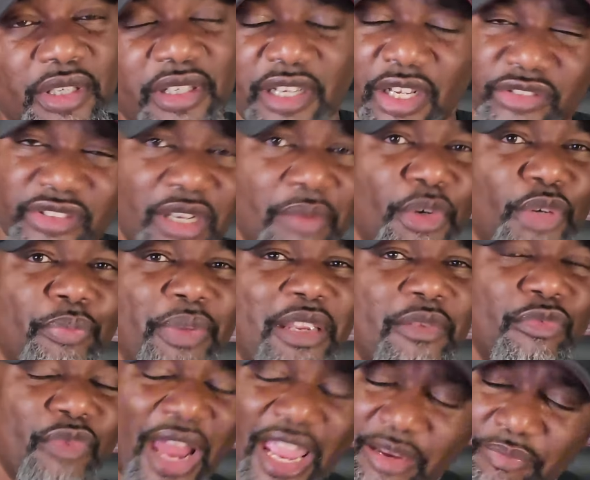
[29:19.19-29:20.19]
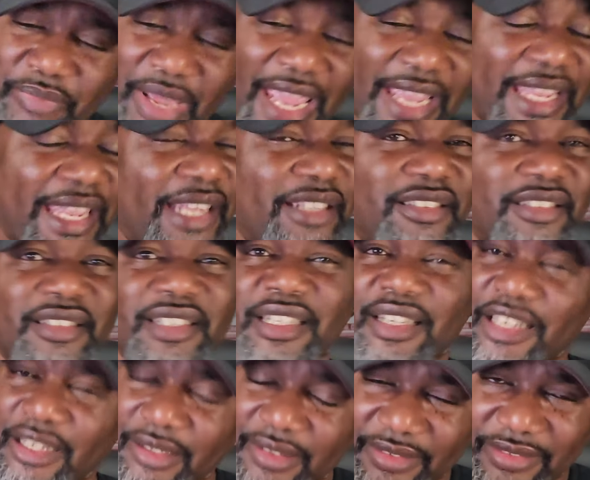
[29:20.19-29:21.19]
Because I'm going to be right back at you
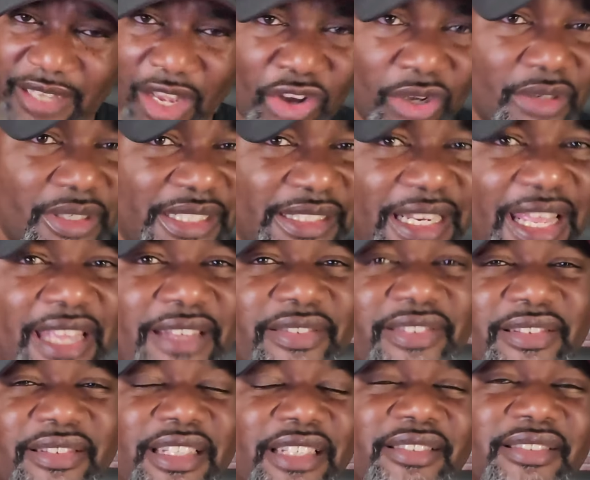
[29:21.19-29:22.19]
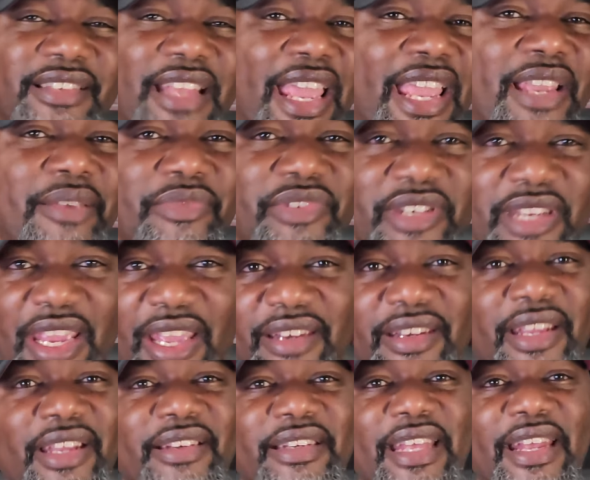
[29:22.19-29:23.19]
talking. That's the same shit
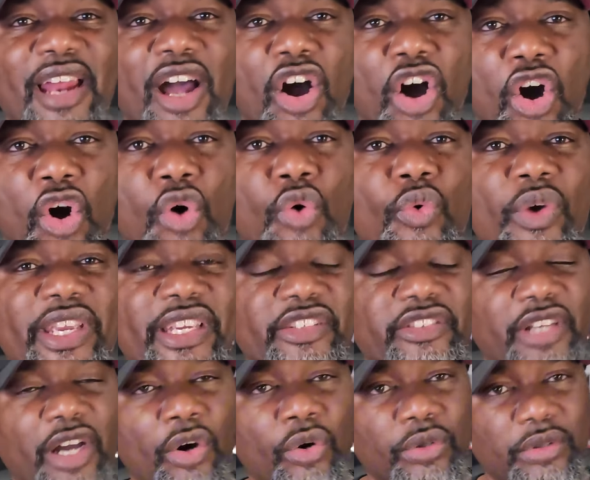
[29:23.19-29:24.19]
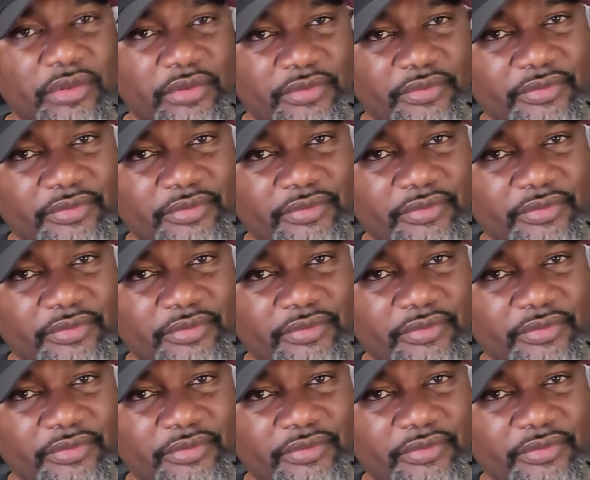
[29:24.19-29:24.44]
that I always talk.